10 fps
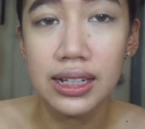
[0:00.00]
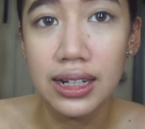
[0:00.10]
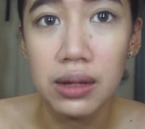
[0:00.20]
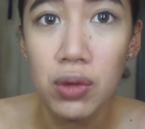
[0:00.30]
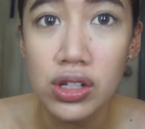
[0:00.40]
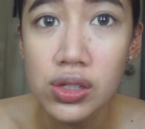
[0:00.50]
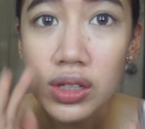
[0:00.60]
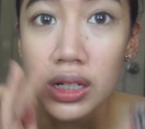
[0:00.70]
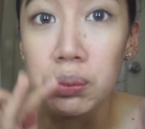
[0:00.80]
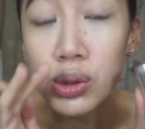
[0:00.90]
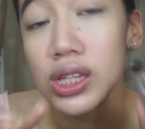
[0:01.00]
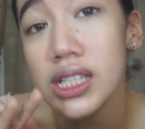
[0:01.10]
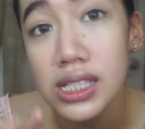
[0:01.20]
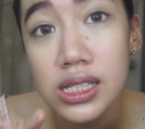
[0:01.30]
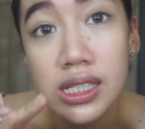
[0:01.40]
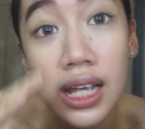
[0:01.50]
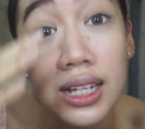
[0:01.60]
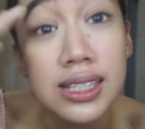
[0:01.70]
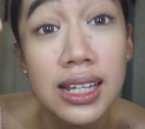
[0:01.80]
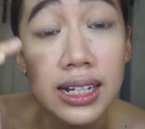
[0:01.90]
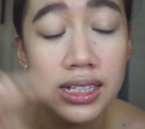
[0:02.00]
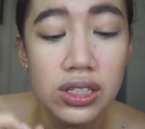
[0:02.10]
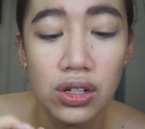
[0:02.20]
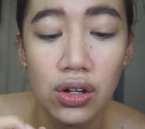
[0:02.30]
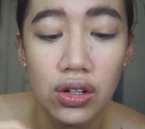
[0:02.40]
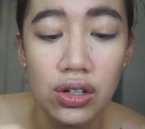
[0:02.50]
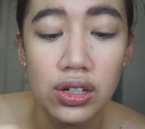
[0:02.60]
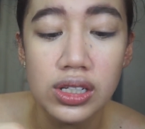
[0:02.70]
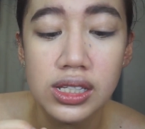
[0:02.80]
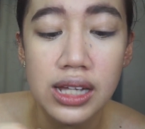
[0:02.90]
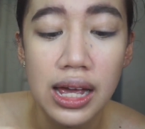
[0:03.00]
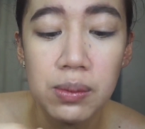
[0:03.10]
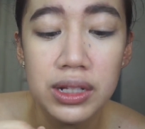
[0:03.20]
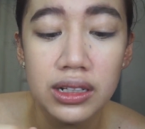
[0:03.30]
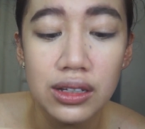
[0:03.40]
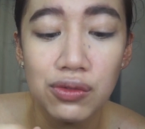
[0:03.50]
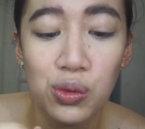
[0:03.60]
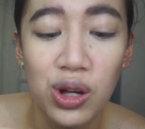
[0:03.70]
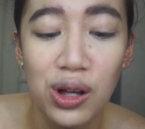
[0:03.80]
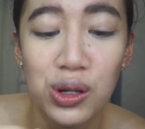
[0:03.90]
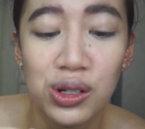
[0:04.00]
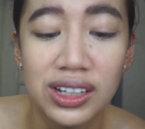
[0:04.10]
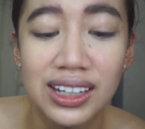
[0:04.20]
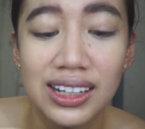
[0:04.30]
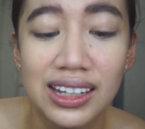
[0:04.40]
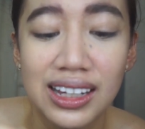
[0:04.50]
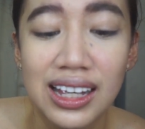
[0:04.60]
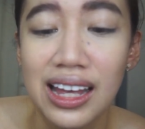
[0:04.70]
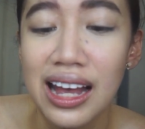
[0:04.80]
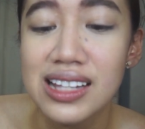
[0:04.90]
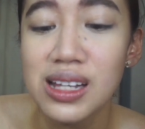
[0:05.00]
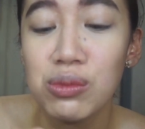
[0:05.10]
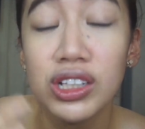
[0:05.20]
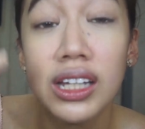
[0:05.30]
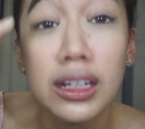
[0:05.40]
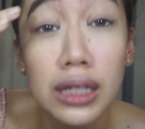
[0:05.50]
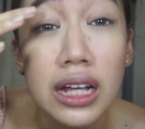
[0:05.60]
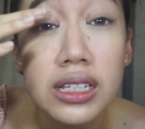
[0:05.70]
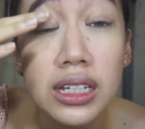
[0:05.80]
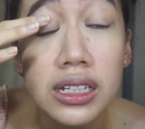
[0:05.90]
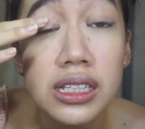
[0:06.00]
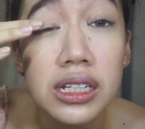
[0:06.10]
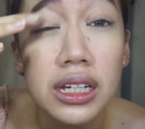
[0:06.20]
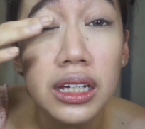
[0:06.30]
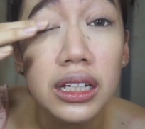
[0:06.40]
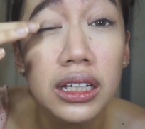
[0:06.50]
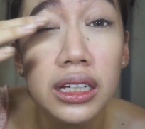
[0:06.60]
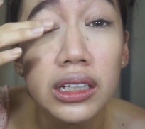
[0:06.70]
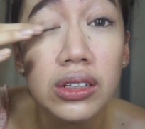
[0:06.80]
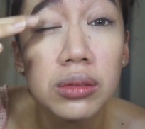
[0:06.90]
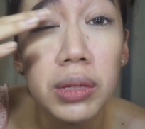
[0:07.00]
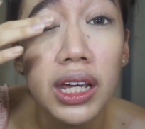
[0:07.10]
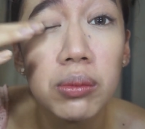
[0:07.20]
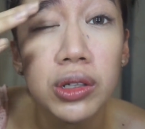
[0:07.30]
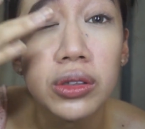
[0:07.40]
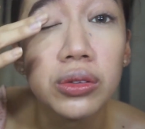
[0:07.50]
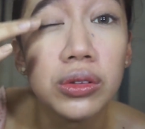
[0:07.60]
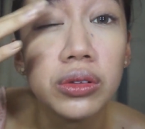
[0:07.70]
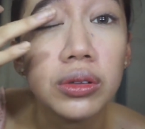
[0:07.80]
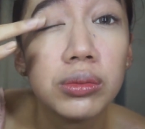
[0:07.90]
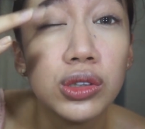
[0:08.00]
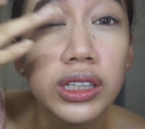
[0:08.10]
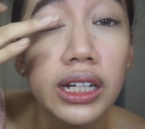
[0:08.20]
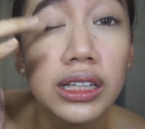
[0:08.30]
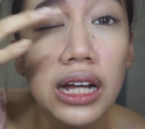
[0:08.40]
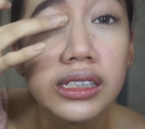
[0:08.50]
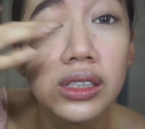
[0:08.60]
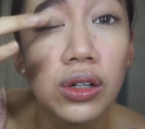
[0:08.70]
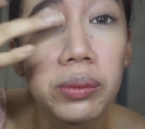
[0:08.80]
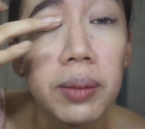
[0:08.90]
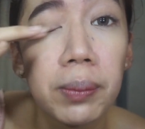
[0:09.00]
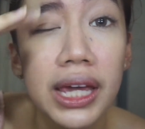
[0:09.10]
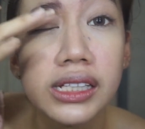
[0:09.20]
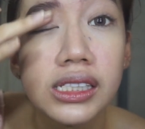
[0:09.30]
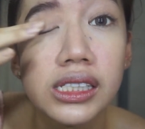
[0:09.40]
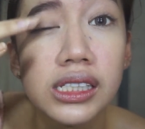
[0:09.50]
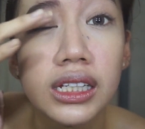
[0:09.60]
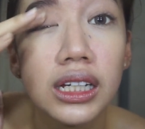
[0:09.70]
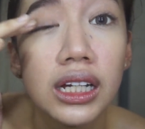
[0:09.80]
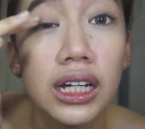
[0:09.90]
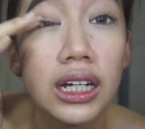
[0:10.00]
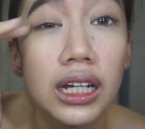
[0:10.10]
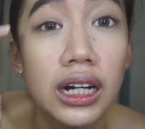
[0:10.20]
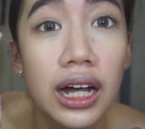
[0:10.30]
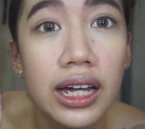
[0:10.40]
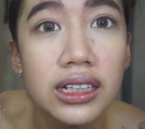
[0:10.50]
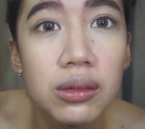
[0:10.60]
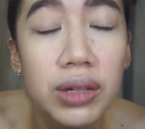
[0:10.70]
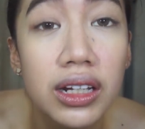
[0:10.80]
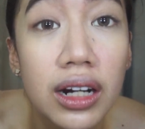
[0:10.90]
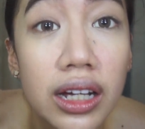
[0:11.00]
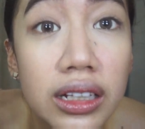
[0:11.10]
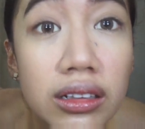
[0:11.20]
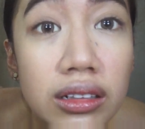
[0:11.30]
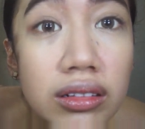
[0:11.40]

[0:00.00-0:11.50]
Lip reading: That, and I'm also gonna put this sa lids ko because I believe, well, as a multitasking stick, you should be able to multitask on my face. Right? Am I right?